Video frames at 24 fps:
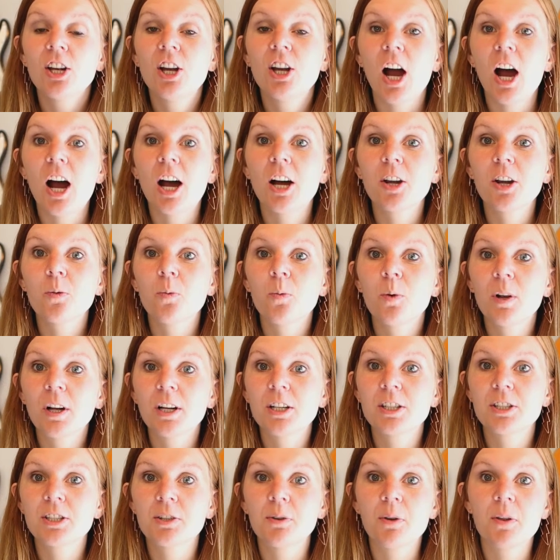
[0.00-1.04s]
God
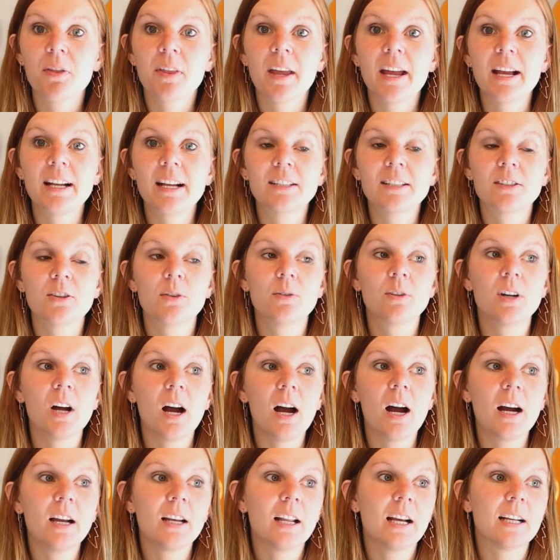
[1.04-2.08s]
works through things. So
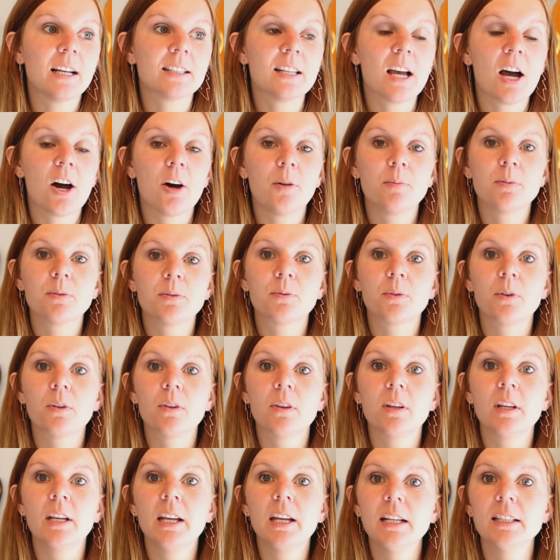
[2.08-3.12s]
God has helped
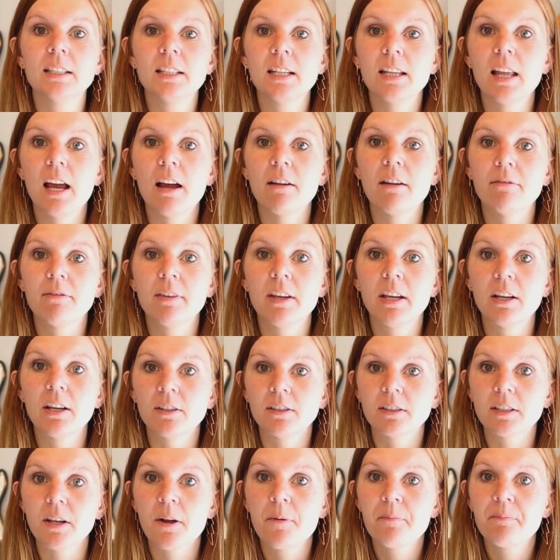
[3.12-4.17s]
Ruth get to that
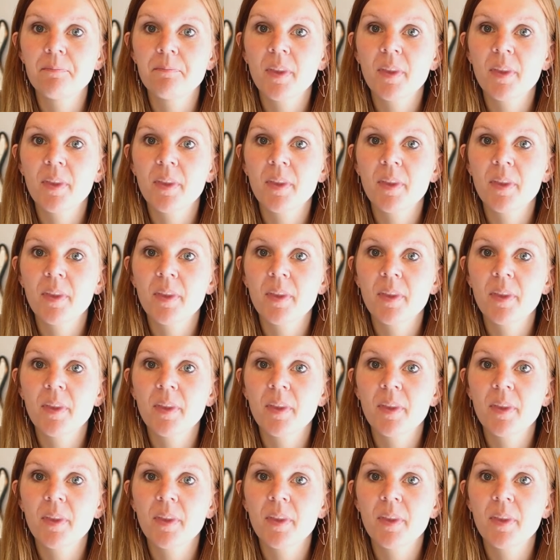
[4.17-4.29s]
field.